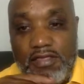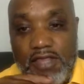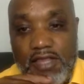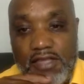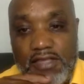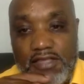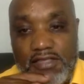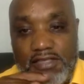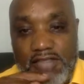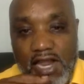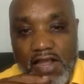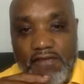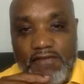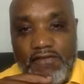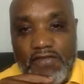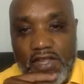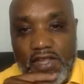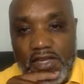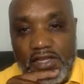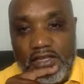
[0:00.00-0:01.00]
they
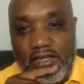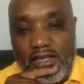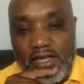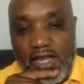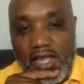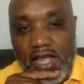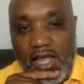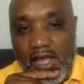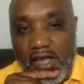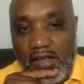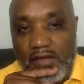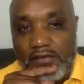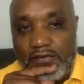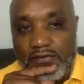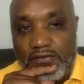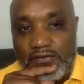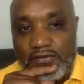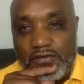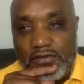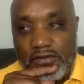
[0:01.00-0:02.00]
definitely gonna have
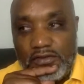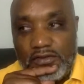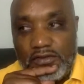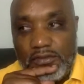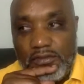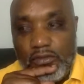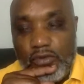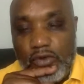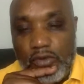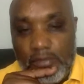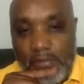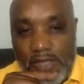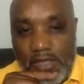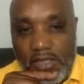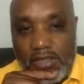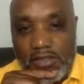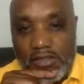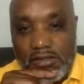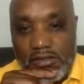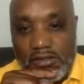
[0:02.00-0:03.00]
more
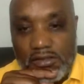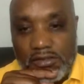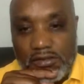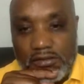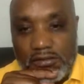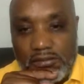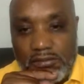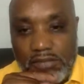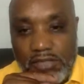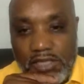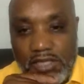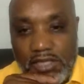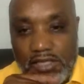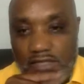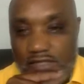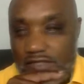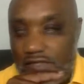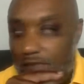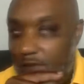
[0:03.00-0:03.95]
milk because